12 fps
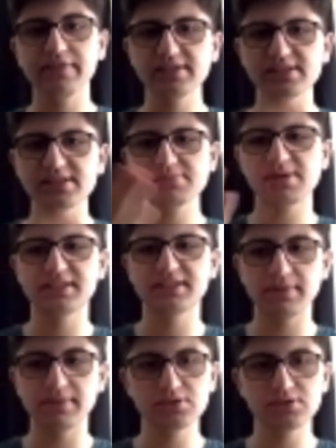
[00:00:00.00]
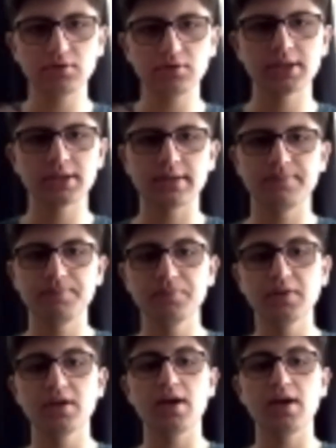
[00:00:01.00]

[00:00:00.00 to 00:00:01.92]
and this is my teammate Soorena.